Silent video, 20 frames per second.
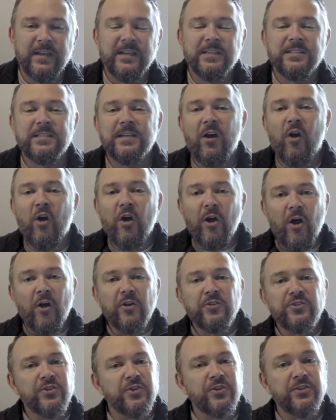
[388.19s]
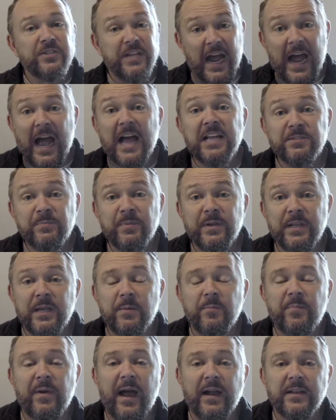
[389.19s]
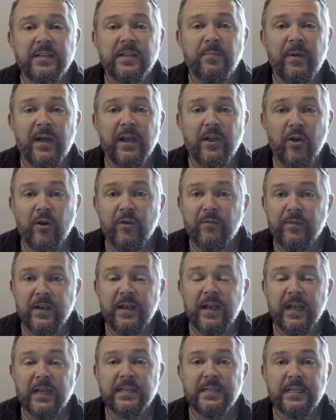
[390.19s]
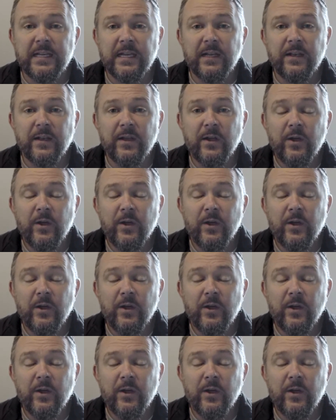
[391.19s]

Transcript: See, our church has been impacted by COVID-19.